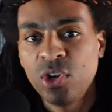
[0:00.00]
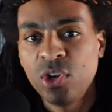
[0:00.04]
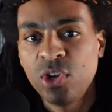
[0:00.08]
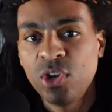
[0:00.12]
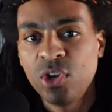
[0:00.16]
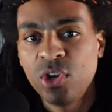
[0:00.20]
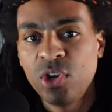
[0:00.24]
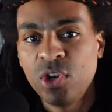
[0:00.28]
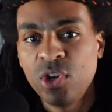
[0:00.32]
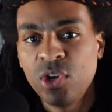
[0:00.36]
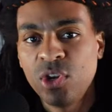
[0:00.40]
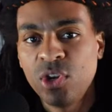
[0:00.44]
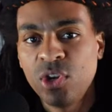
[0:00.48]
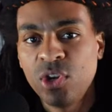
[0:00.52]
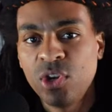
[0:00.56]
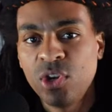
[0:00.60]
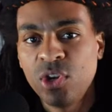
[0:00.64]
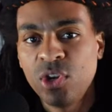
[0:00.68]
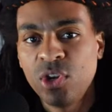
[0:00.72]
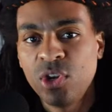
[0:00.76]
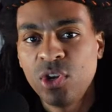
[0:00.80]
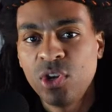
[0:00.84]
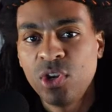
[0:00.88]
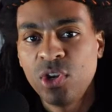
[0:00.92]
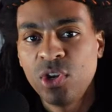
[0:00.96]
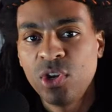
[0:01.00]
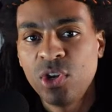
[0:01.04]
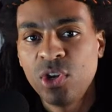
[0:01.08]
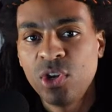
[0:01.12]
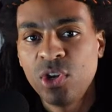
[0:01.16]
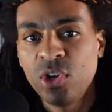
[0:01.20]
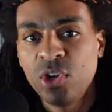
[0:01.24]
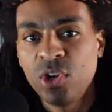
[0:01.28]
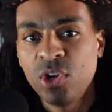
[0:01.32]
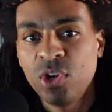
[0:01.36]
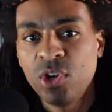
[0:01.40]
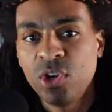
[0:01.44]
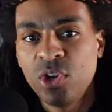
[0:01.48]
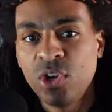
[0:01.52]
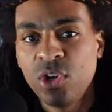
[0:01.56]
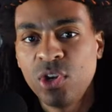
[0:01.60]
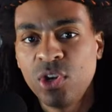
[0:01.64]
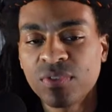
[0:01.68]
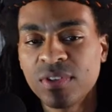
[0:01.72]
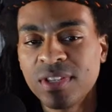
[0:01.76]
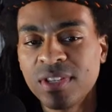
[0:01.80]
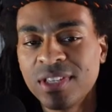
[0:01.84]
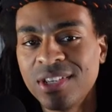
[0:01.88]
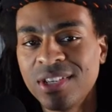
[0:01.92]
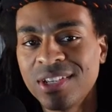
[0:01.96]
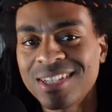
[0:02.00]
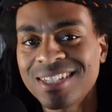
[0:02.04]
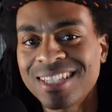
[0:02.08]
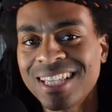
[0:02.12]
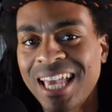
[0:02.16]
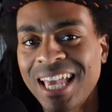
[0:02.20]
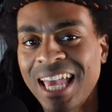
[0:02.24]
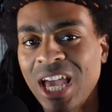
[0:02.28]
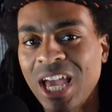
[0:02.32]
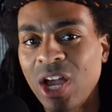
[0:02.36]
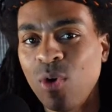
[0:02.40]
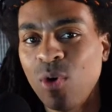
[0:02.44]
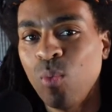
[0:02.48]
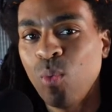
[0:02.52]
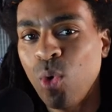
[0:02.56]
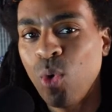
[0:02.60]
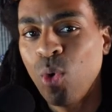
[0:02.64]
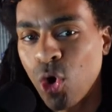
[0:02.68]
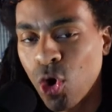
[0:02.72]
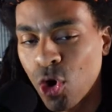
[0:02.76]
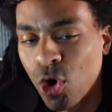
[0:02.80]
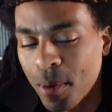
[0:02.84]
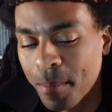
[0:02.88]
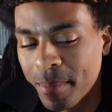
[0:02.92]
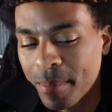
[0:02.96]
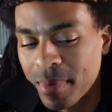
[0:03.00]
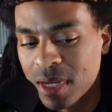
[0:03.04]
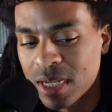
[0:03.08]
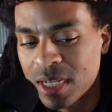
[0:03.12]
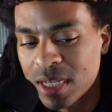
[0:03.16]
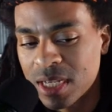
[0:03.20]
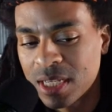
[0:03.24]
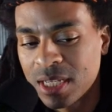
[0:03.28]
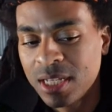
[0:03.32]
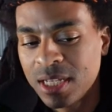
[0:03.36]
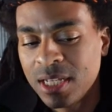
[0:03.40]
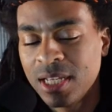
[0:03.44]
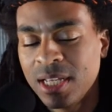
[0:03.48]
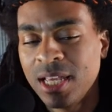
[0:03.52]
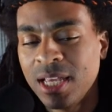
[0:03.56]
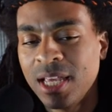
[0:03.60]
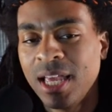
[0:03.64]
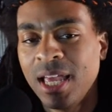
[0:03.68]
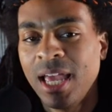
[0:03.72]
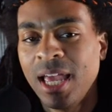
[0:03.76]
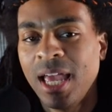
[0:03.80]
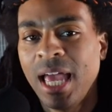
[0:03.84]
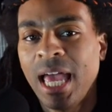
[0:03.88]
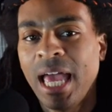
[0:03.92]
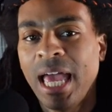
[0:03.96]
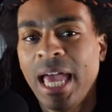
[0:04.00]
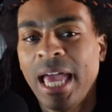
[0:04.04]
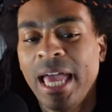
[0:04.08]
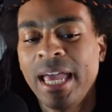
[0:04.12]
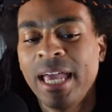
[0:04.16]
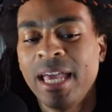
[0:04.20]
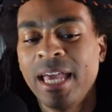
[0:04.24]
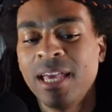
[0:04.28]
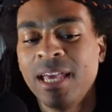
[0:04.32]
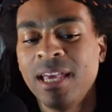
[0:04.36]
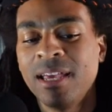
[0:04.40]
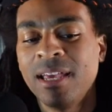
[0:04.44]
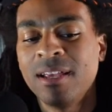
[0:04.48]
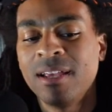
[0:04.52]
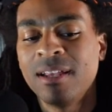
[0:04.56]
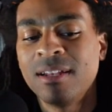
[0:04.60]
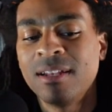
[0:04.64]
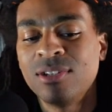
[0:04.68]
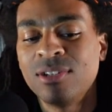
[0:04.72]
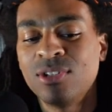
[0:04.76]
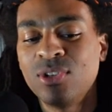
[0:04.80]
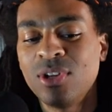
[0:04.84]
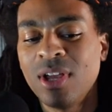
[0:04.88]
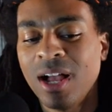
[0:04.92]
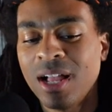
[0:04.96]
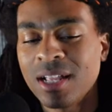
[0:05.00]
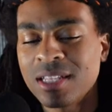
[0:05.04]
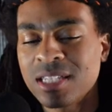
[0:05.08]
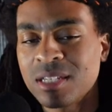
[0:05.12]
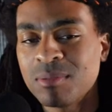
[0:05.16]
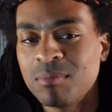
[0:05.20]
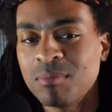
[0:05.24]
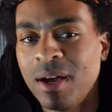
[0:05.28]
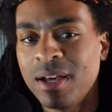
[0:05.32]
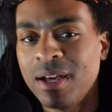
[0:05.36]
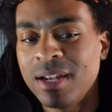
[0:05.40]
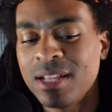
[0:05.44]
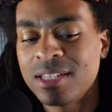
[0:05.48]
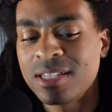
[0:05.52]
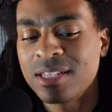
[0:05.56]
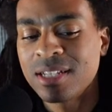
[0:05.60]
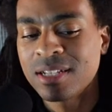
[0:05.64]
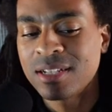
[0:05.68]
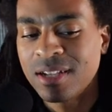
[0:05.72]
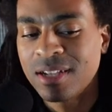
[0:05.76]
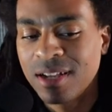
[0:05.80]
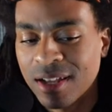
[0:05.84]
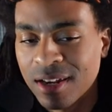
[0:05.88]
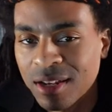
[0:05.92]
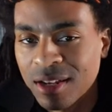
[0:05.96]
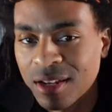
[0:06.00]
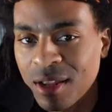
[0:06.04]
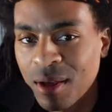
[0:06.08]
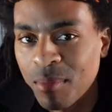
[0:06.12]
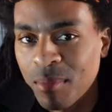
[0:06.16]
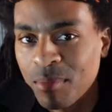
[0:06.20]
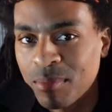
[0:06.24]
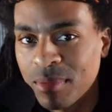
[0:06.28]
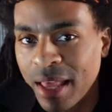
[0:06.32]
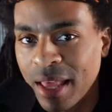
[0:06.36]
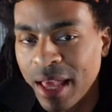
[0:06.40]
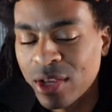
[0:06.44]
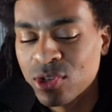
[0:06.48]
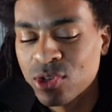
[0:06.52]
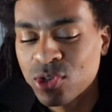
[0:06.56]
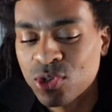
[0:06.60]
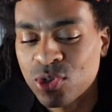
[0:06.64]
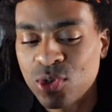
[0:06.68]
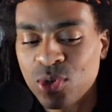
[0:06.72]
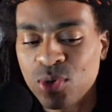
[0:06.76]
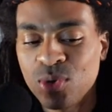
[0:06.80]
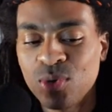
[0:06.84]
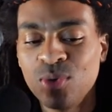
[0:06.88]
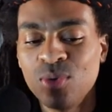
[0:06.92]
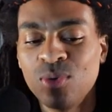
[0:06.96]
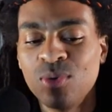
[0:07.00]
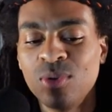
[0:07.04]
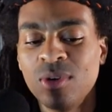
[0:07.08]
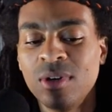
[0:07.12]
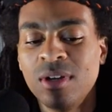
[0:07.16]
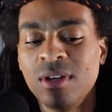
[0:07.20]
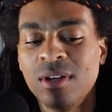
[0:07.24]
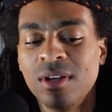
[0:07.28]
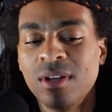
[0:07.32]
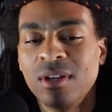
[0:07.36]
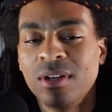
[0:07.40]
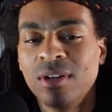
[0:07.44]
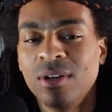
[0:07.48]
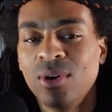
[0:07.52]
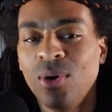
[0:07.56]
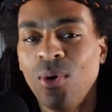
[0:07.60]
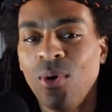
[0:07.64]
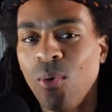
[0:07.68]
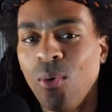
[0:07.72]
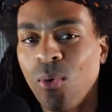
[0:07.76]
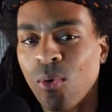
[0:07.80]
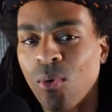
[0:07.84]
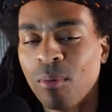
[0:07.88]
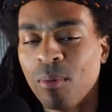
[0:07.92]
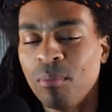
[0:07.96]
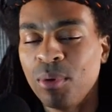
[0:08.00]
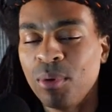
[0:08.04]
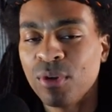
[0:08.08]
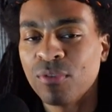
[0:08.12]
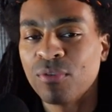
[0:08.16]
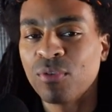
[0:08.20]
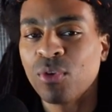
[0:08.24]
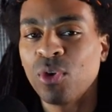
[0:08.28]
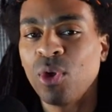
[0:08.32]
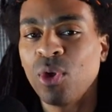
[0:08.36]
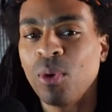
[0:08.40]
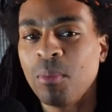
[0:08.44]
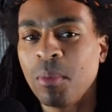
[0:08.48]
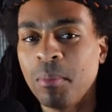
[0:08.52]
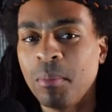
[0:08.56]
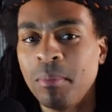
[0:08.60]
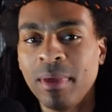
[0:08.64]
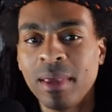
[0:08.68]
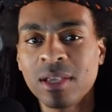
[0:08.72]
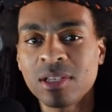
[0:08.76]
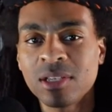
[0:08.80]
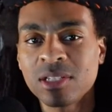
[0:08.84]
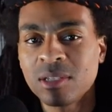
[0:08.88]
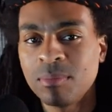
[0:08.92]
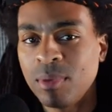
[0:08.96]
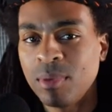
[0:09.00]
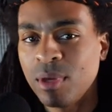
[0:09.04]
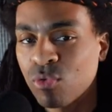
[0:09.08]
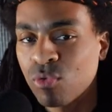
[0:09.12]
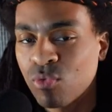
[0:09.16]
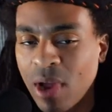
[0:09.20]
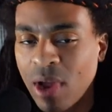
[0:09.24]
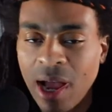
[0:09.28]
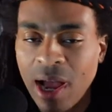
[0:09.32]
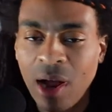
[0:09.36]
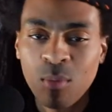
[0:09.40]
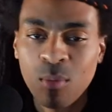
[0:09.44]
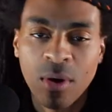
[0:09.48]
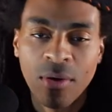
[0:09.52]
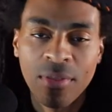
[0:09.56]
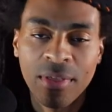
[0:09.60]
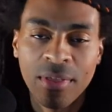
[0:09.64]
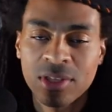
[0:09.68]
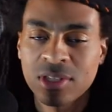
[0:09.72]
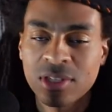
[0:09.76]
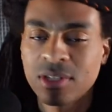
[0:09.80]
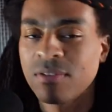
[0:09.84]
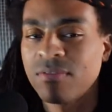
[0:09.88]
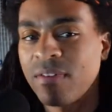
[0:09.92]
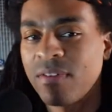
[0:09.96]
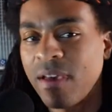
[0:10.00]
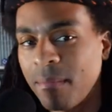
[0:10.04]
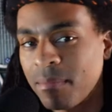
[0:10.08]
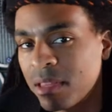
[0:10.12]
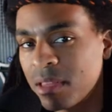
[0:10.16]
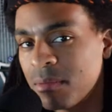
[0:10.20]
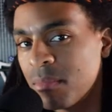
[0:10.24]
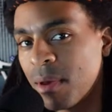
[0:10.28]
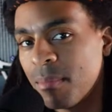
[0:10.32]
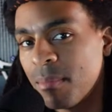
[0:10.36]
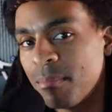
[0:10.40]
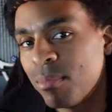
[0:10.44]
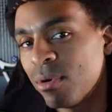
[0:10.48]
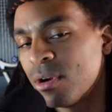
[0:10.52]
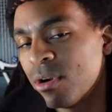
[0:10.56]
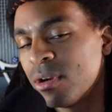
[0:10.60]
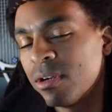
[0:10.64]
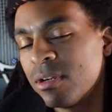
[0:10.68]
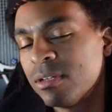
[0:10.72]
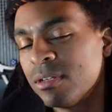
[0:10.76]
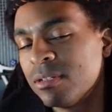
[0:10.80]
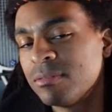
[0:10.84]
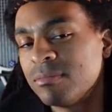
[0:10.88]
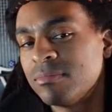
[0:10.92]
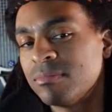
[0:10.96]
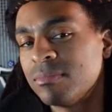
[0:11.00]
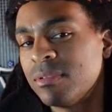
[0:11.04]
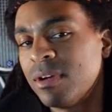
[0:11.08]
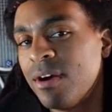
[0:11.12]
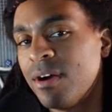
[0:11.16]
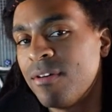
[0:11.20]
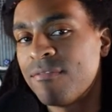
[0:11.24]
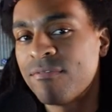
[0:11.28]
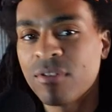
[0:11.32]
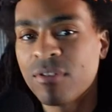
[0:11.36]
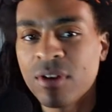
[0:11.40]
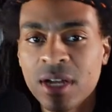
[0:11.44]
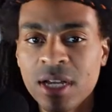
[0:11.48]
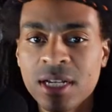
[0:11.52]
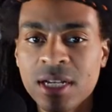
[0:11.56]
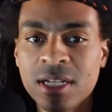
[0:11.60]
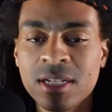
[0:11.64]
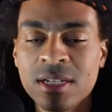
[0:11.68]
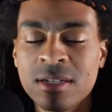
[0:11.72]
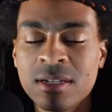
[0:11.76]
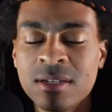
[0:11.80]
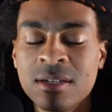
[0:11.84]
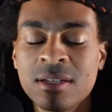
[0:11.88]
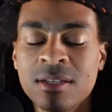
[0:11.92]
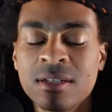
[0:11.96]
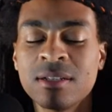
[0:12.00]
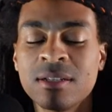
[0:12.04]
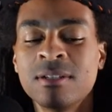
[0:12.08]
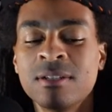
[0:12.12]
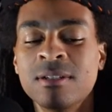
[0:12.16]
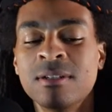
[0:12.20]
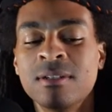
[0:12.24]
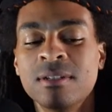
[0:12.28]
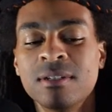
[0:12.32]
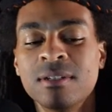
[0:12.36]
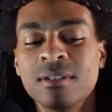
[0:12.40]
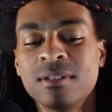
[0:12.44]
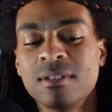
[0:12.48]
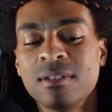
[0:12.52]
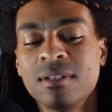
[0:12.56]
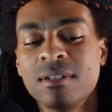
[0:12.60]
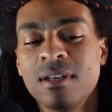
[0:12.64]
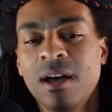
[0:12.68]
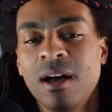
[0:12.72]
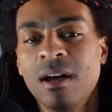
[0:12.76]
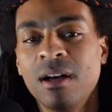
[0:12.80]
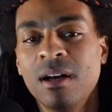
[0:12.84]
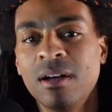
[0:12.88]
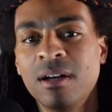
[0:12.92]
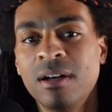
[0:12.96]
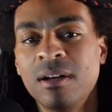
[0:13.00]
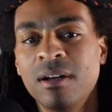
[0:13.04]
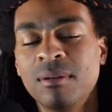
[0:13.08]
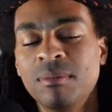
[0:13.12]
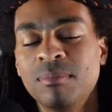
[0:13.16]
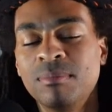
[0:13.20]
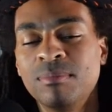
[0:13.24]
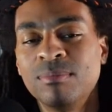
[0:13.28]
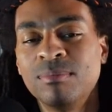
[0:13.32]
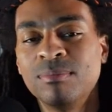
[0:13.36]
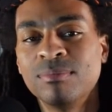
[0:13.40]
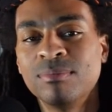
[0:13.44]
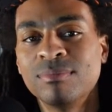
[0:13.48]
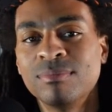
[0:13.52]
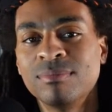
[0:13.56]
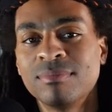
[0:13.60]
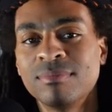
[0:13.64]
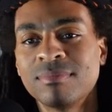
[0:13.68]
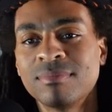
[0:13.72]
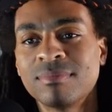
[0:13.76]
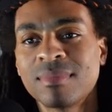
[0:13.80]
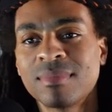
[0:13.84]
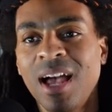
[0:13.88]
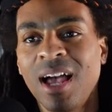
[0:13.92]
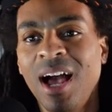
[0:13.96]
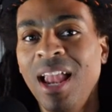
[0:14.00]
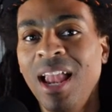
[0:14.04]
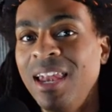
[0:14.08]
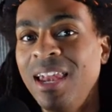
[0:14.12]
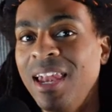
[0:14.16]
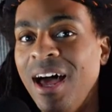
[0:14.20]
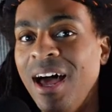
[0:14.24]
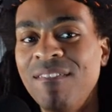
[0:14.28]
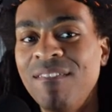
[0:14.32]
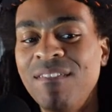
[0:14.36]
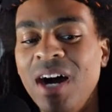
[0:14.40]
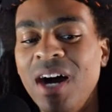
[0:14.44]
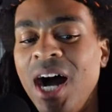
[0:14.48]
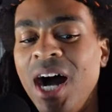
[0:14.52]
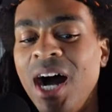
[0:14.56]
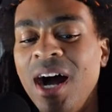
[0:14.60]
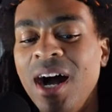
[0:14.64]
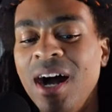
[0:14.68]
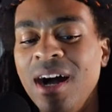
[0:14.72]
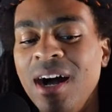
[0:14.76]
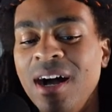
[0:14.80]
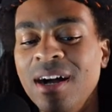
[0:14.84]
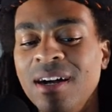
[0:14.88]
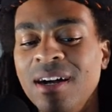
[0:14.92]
on the Eastern Seaboard, wishfully you're staying warm and you got somebody to cuddle up next to or beautiful human beings to be around, whether it's a family member, a friend, a lover,